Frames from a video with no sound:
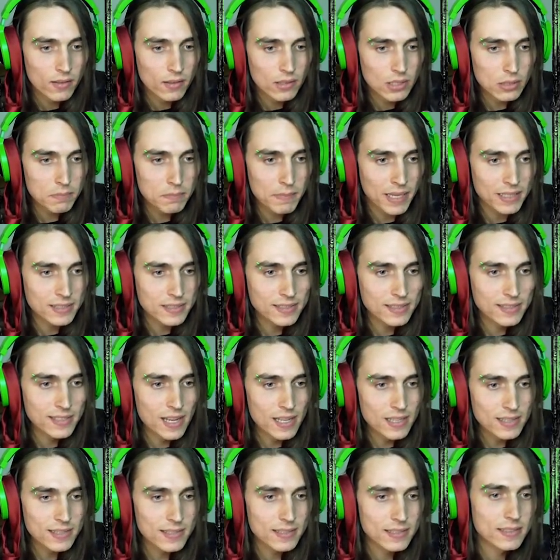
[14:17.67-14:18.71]
Goodbye,
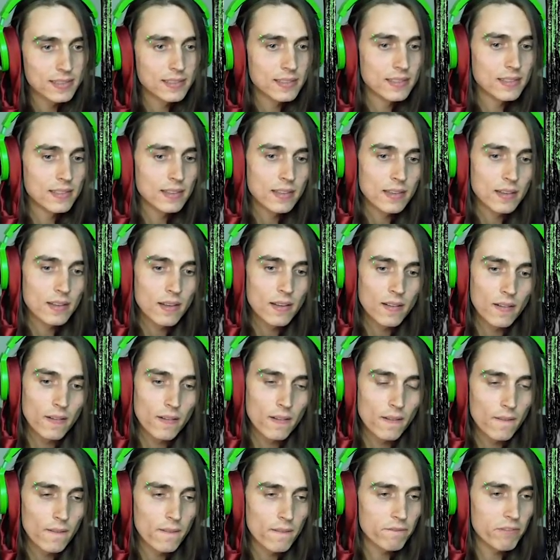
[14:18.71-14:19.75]
snot.
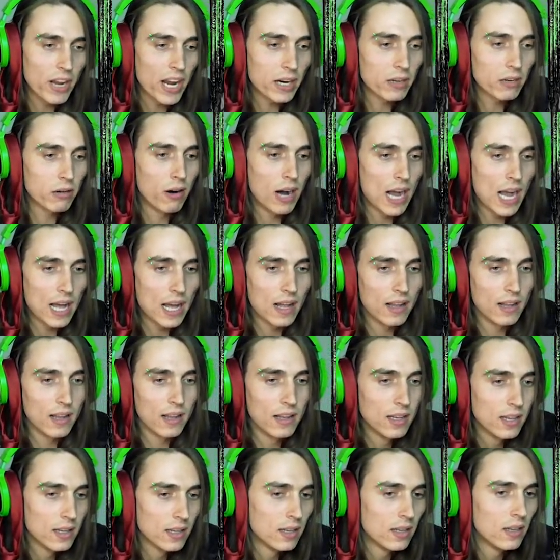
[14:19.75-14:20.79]
Farewell.
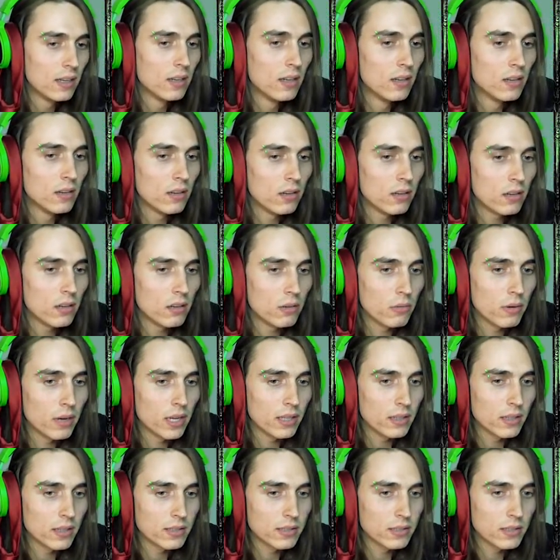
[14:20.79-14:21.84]
Oh,
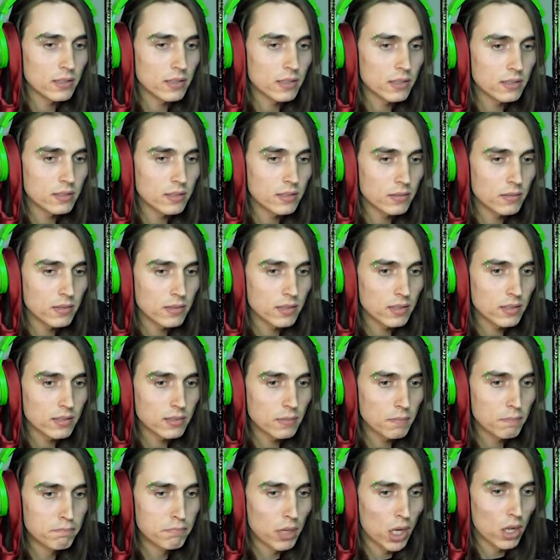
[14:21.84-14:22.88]
wait. There's a, there's a, there's
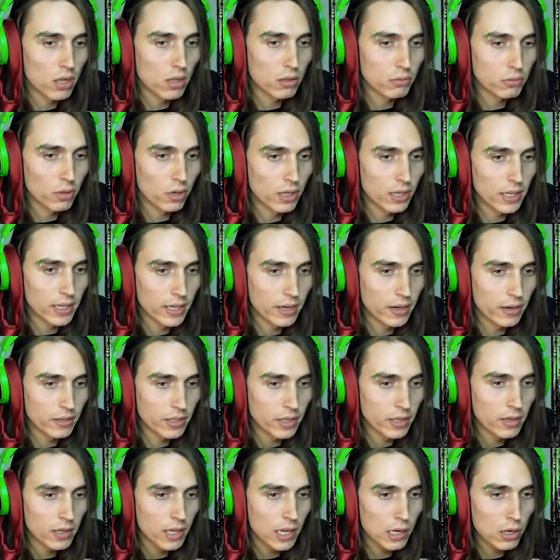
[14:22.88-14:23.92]
a ball rolling around
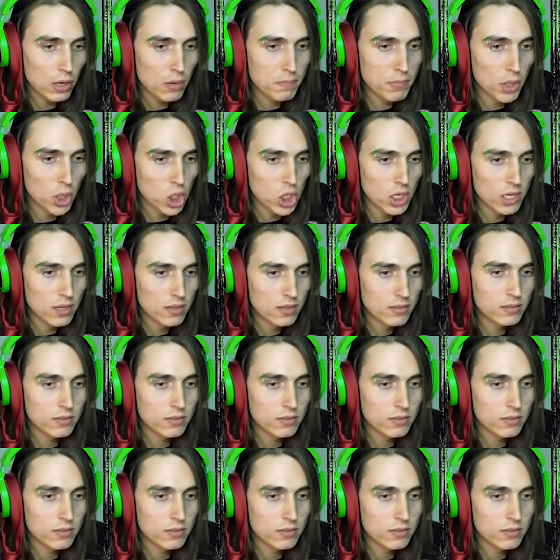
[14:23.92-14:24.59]
here. Hello, ball.